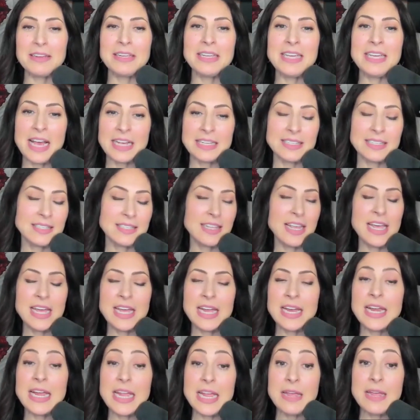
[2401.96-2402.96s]
Yes, they
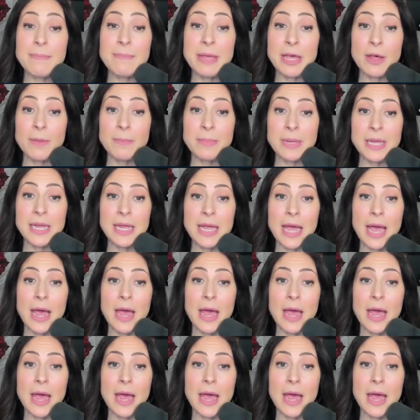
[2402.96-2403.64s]
can email me